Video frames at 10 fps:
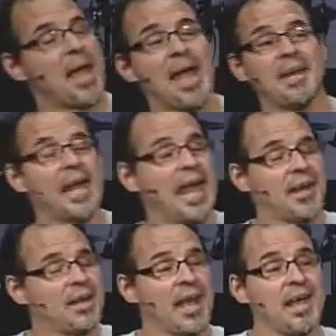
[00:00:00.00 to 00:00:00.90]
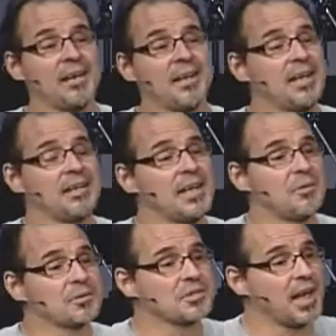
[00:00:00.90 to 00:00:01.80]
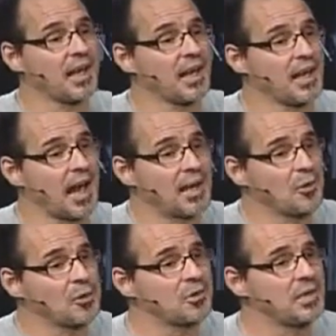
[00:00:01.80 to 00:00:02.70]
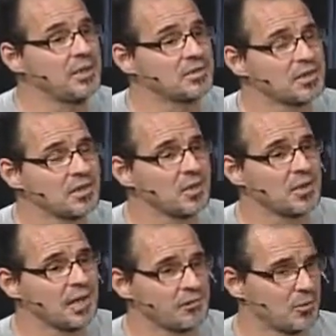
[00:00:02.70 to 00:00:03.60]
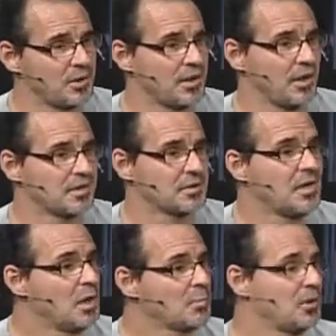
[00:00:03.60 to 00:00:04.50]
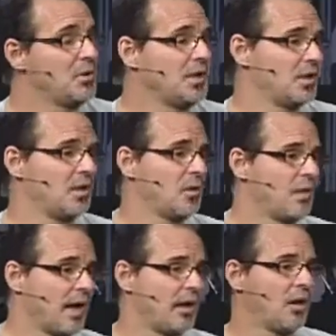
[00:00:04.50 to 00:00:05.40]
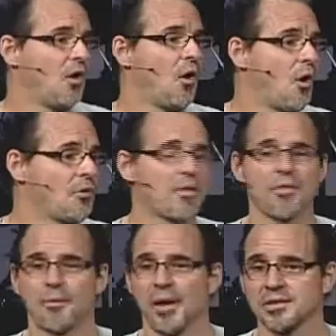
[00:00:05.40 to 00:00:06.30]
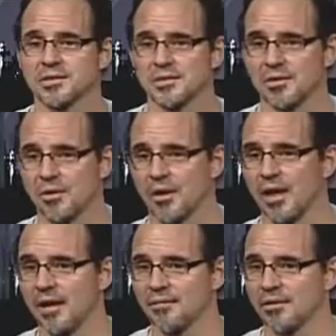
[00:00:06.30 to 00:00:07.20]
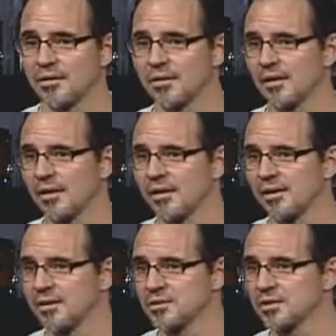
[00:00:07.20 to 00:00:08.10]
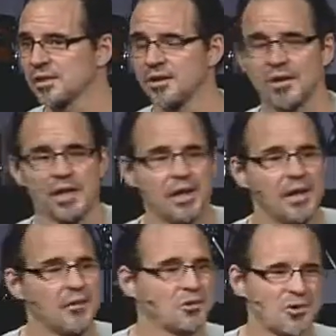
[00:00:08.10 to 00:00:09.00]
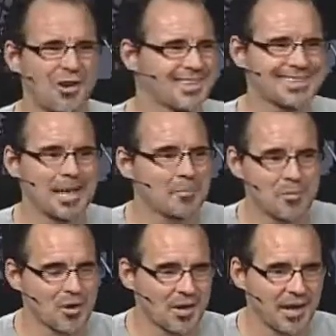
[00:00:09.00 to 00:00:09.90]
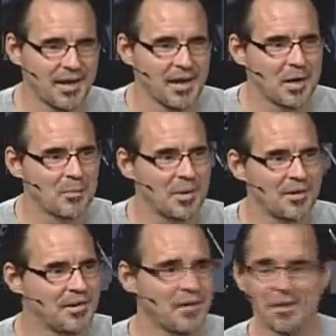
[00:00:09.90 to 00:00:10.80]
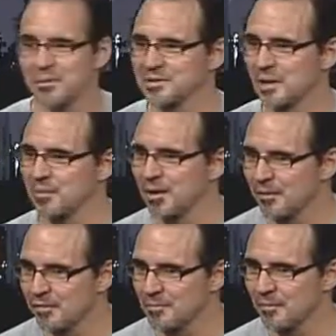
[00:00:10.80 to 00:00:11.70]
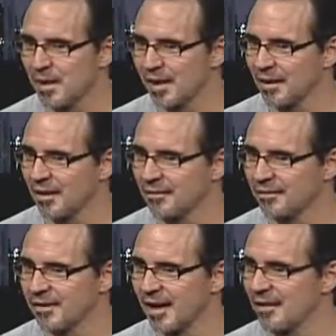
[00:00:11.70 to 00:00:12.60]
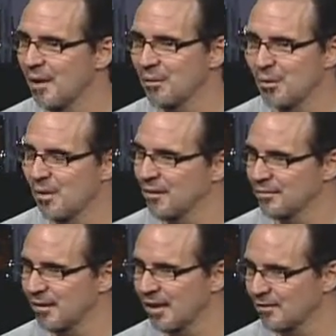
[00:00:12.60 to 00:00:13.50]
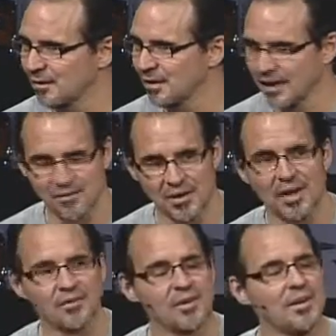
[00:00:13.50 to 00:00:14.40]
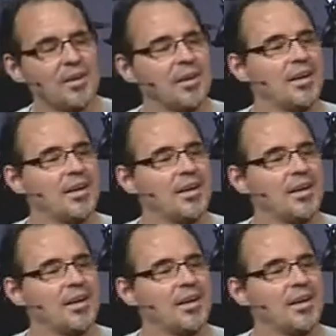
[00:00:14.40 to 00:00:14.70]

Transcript: And he will say, I know you need security. Everyone does. But you need to know that all the threats to your life or your security, those are all just temporary, but nothing will separate you from my love. And that will go on forever and ever and ever.